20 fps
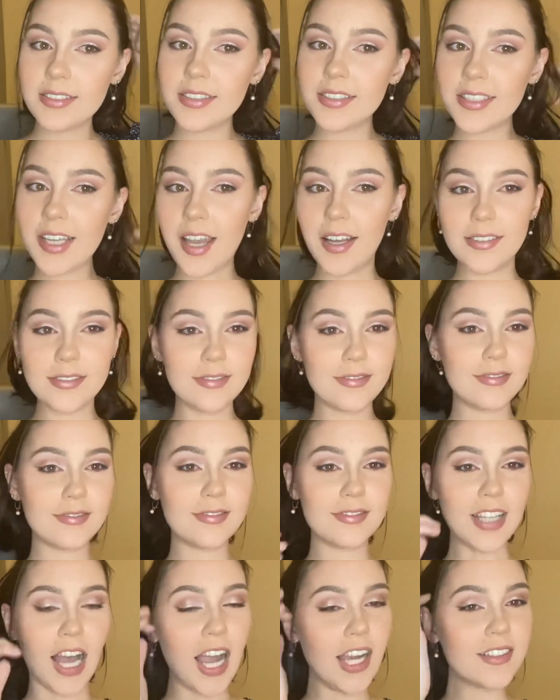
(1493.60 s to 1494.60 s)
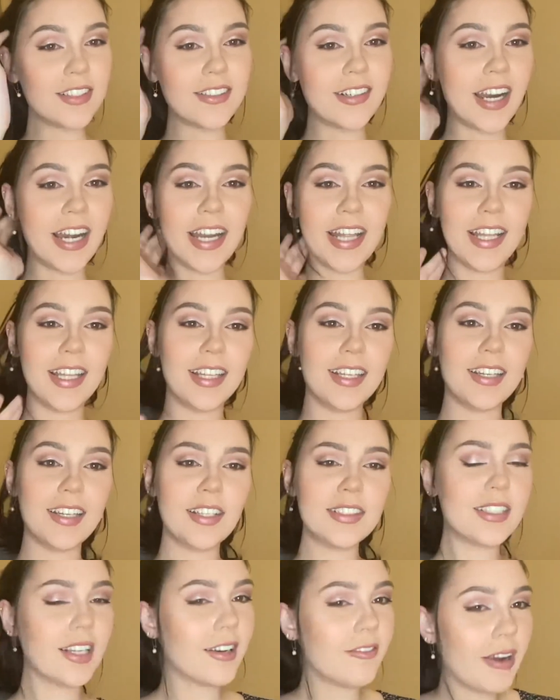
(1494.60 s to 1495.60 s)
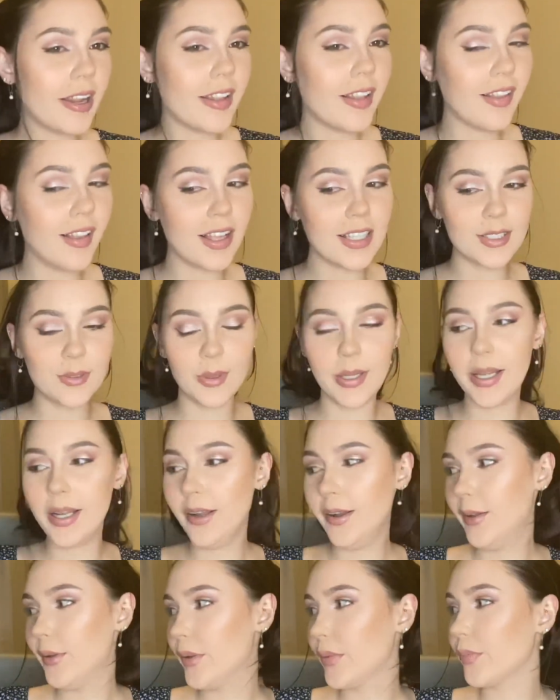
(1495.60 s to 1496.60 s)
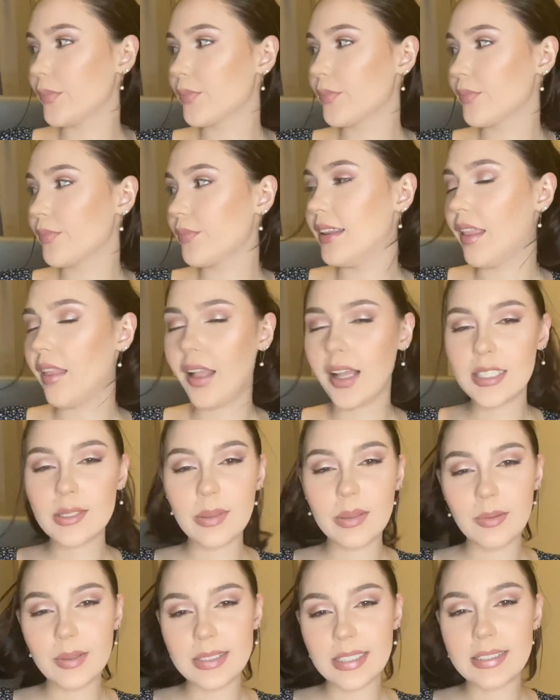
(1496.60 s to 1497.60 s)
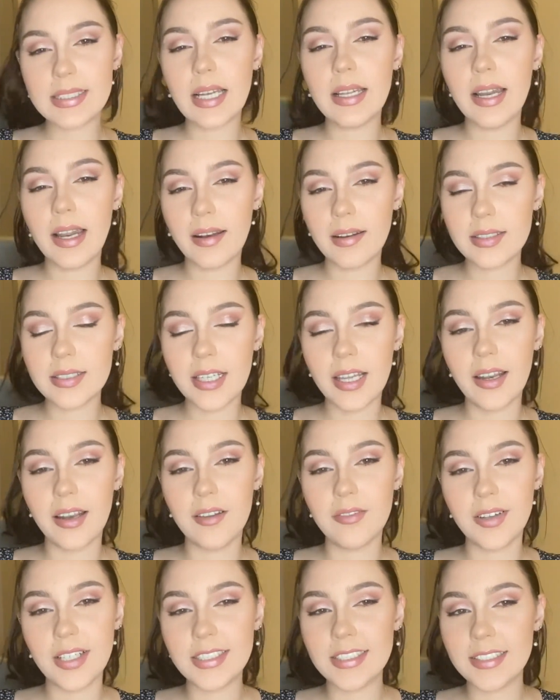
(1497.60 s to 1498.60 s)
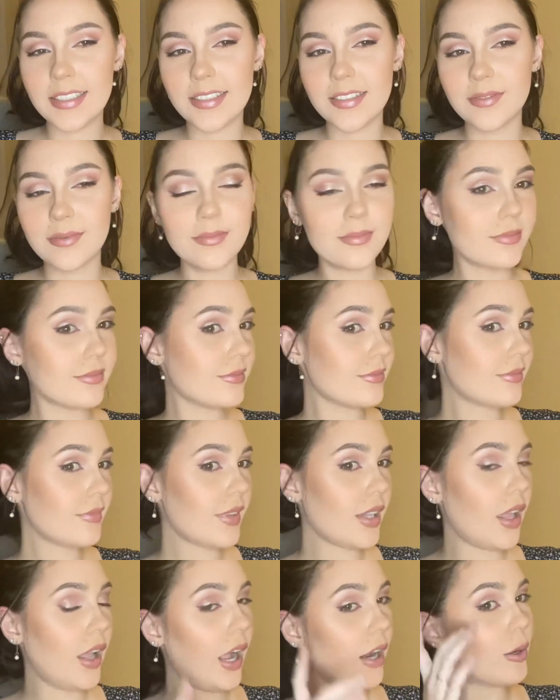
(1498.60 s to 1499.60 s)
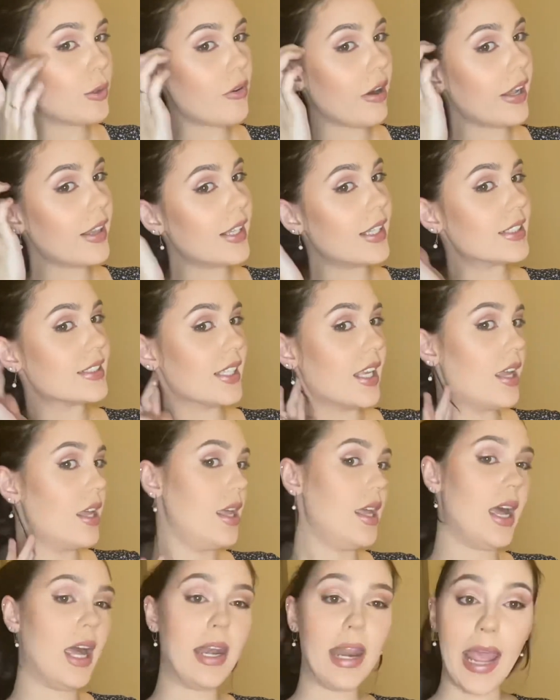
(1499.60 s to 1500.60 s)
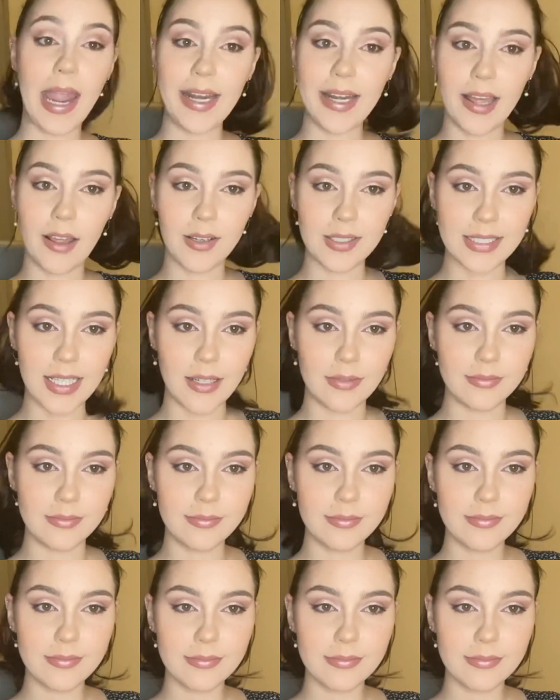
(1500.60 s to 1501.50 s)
Yeah, I would rate it. Did I rate the last wig? The last wig was a 10 out of 10 if I didn't. I would rate this an 8 out of 10.